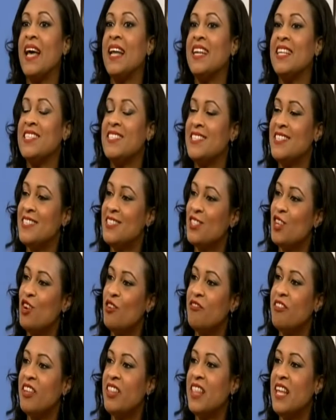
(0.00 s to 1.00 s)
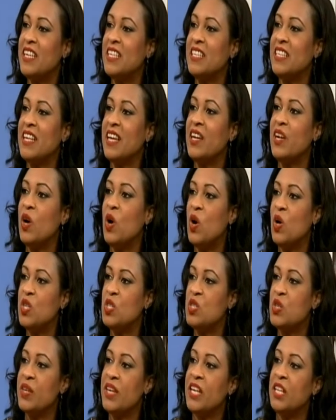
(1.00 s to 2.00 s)
And it's discovered that it can
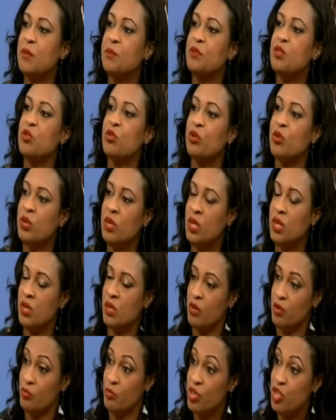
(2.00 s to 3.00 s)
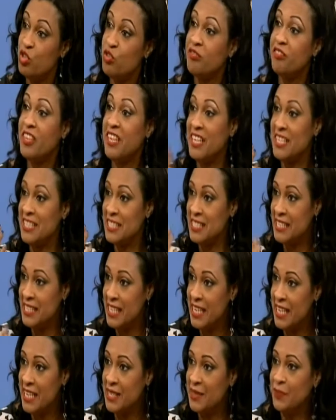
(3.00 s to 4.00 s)
also help to rejuvenate
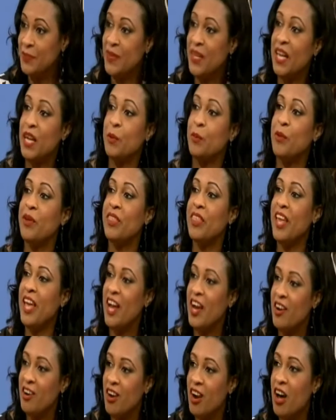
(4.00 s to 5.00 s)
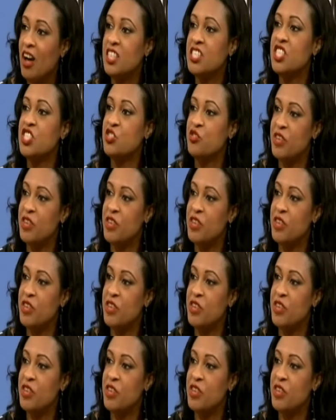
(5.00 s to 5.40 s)
skin, help with hair loss,